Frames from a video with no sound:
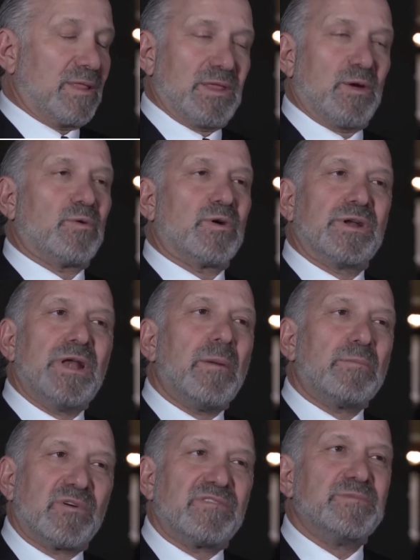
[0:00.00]
there were a
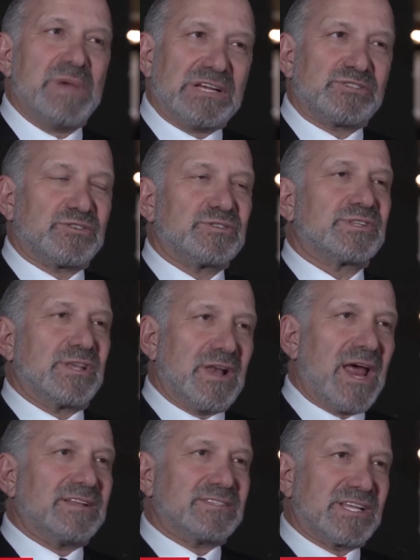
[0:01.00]
number of measures the
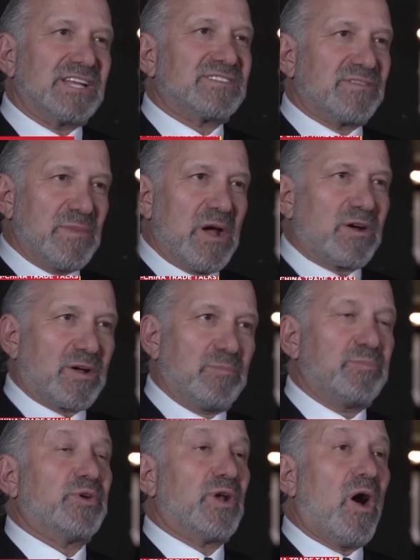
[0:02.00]
United States of America
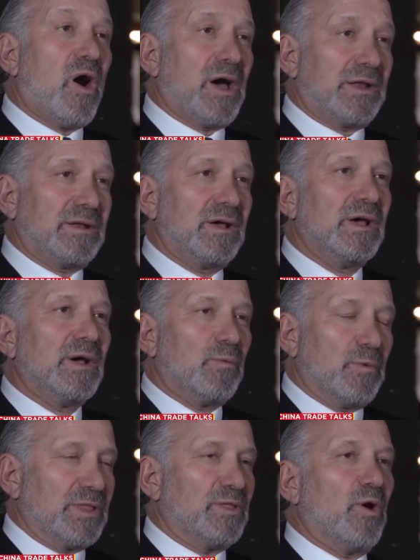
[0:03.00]
put on
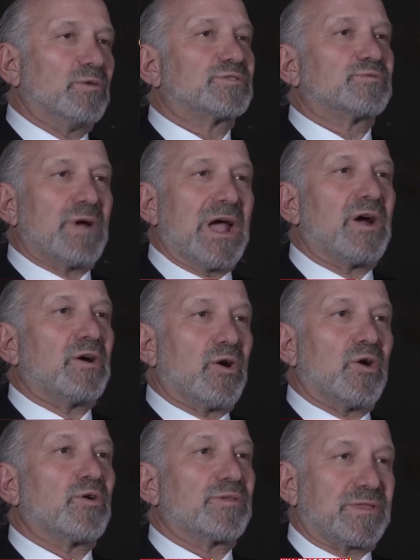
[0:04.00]
when those rare
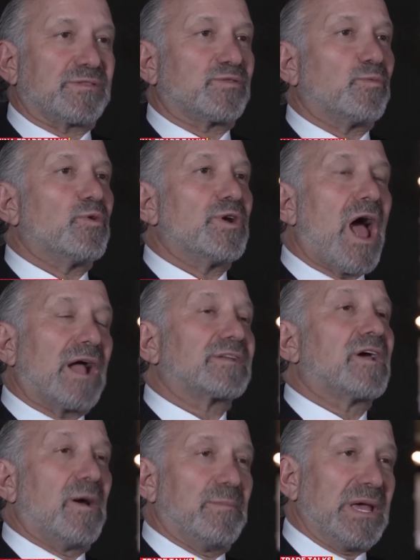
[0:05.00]
earths were not
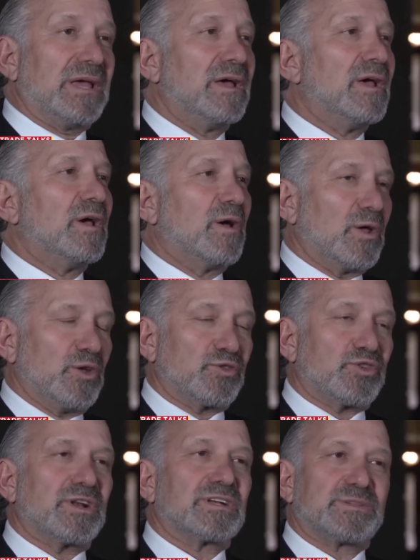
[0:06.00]
coming. You
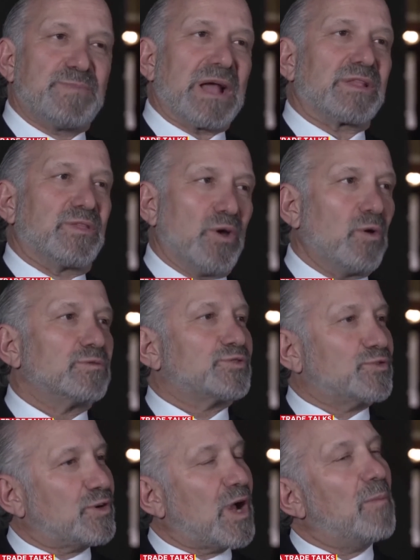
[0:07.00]
should expect those
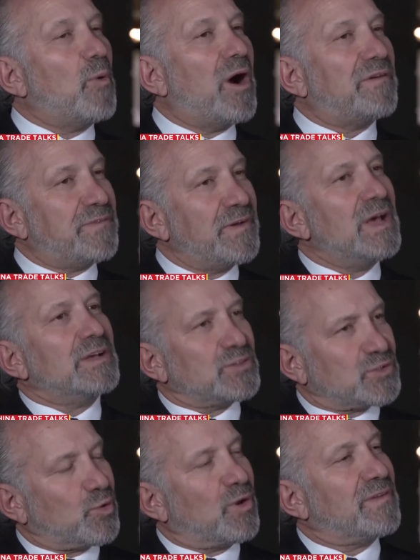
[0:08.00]
to come off
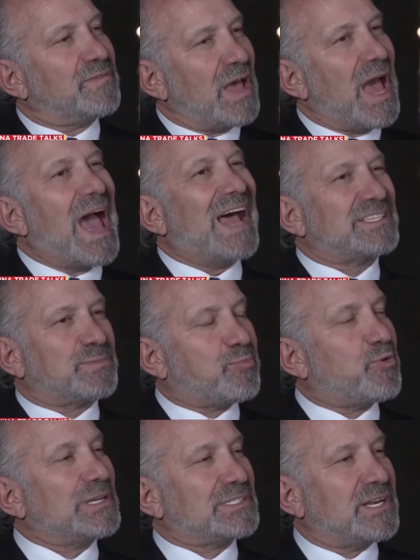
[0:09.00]
sort of, as
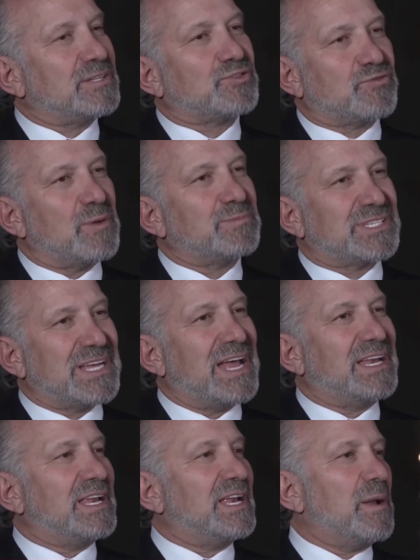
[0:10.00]
President Trump
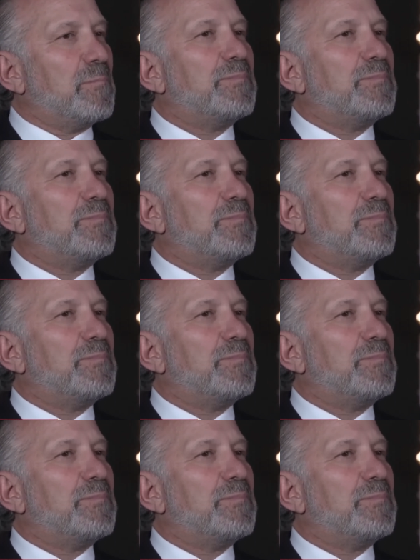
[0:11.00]
said, in a